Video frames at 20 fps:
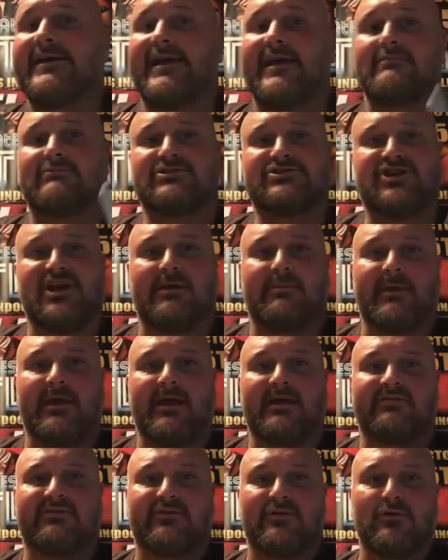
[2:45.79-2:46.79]
He would check me
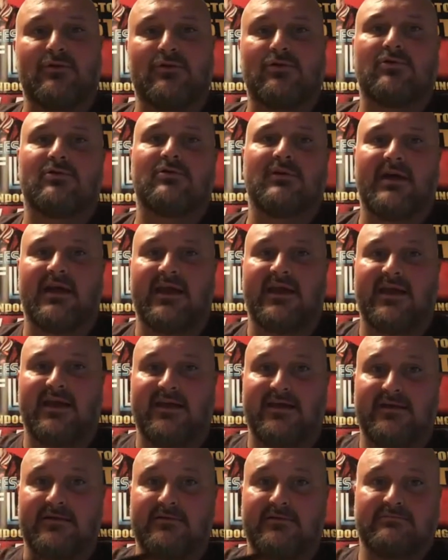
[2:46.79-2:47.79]
out of school
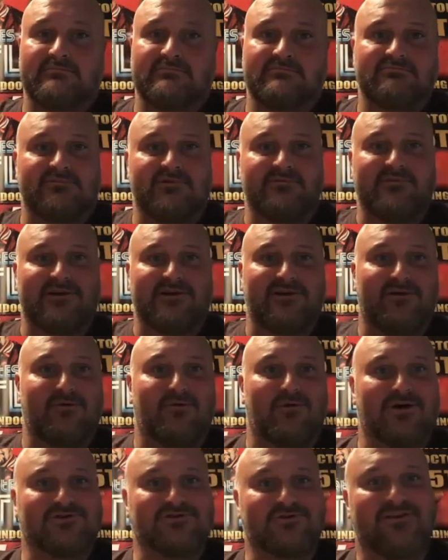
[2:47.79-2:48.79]
and we would go
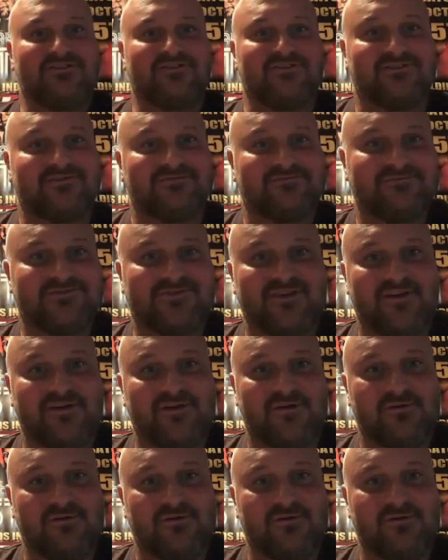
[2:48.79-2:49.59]
watch wrestling. So